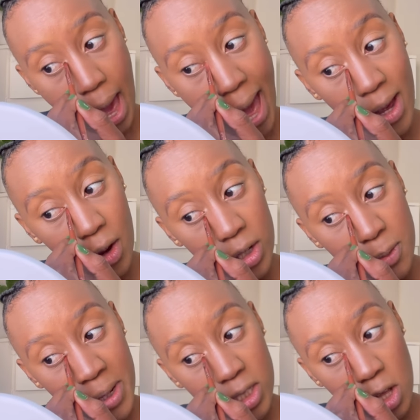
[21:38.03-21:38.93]
I got
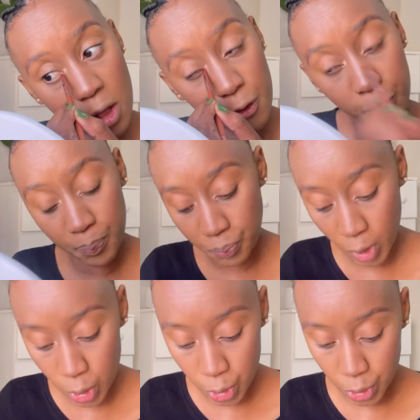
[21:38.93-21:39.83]
myself
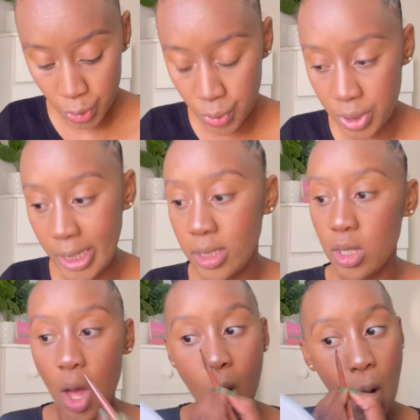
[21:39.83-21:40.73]
two days
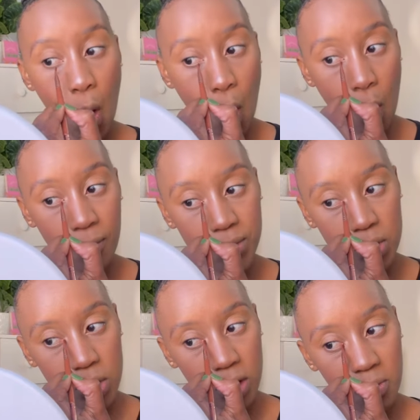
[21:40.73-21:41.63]
off
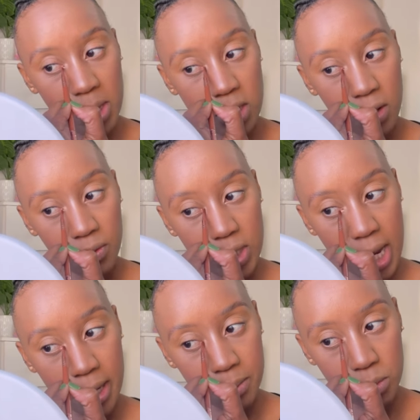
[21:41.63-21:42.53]
just to give myself
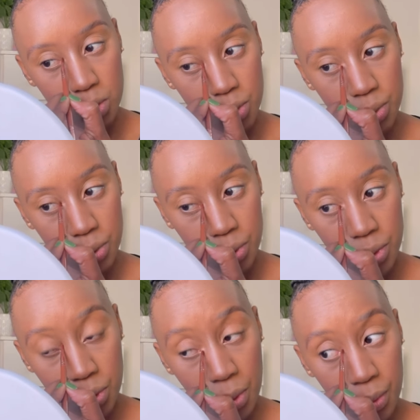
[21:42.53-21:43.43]
time to, you
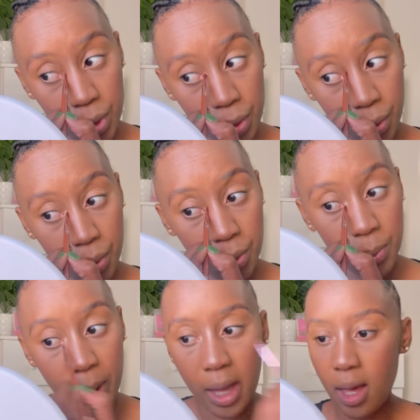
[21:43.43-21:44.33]
know,
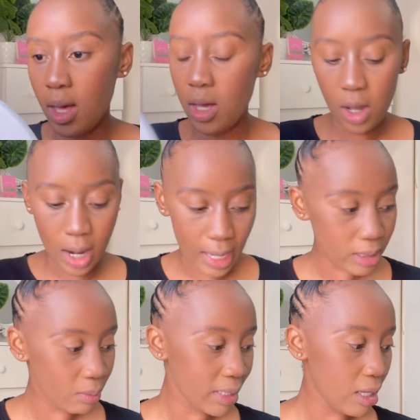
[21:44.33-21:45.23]
regroup,
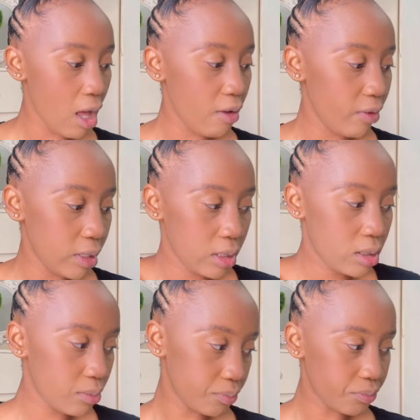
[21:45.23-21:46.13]
collect myself
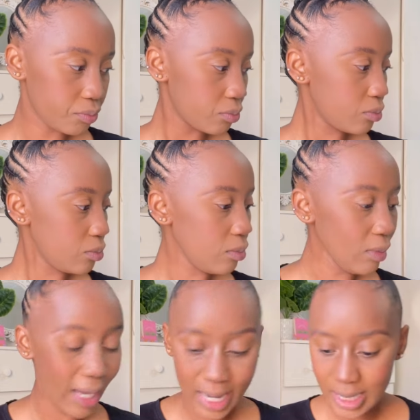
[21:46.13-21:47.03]
and
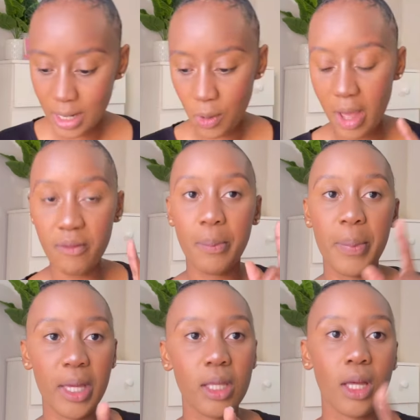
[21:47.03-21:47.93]
guys i know i have a
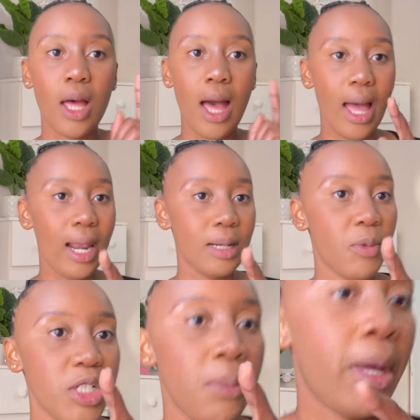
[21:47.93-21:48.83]
big highlight brush i'm